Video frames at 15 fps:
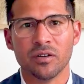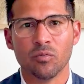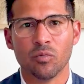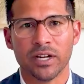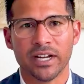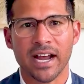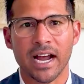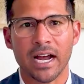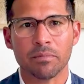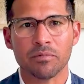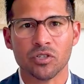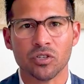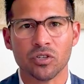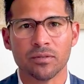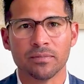
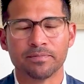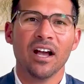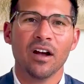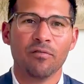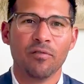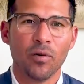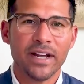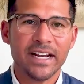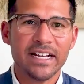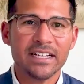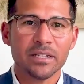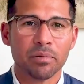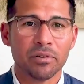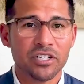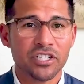recapture. Avoiding
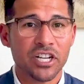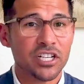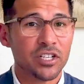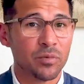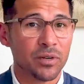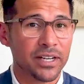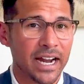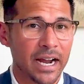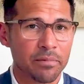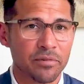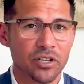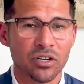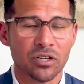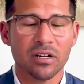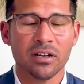depreciation
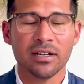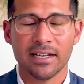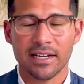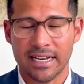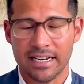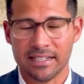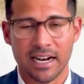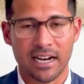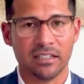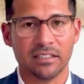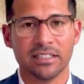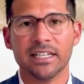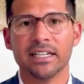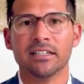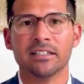recapture
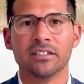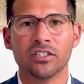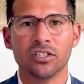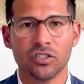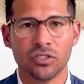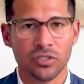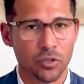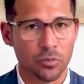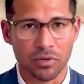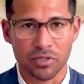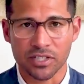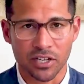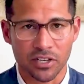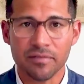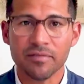entirely is super
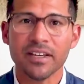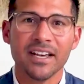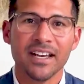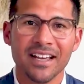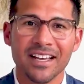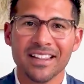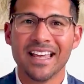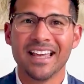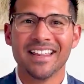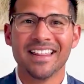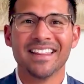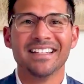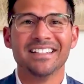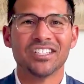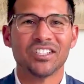tough.
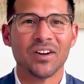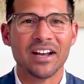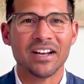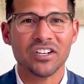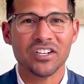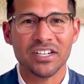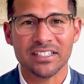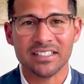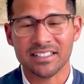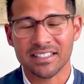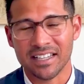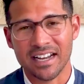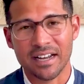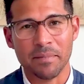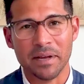These strategies
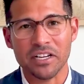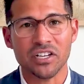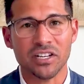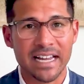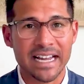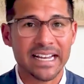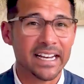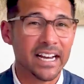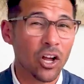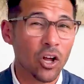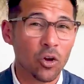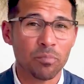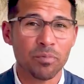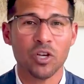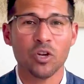that I mentioned, they can
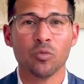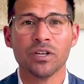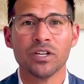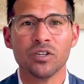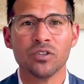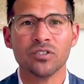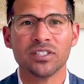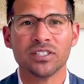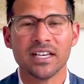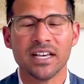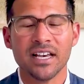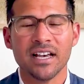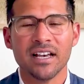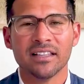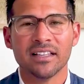help you reduce
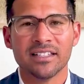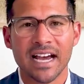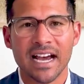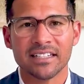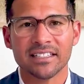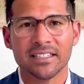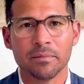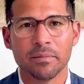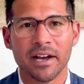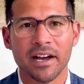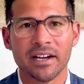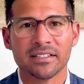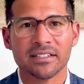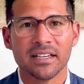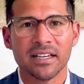the tax
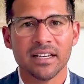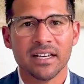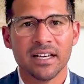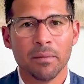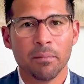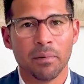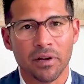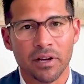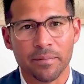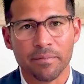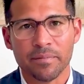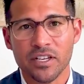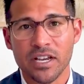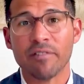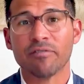impact,
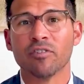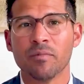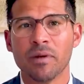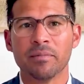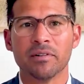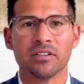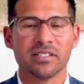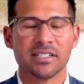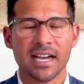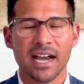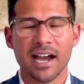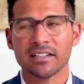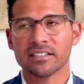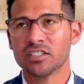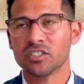but you have to remember
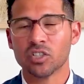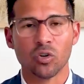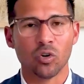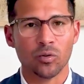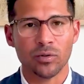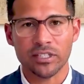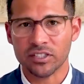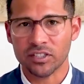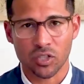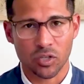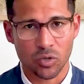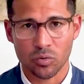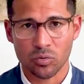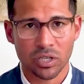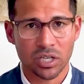taxes are always
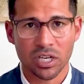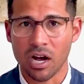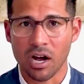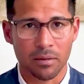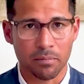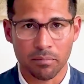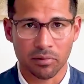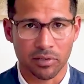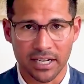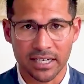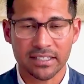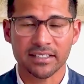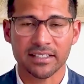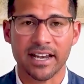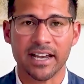so
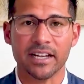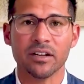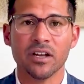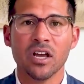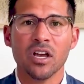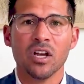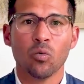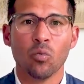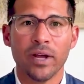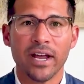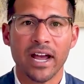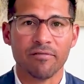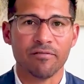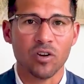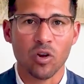complex and we
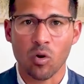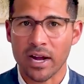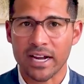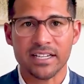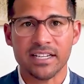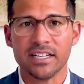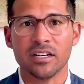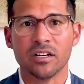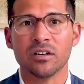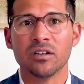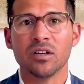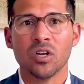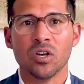have no idea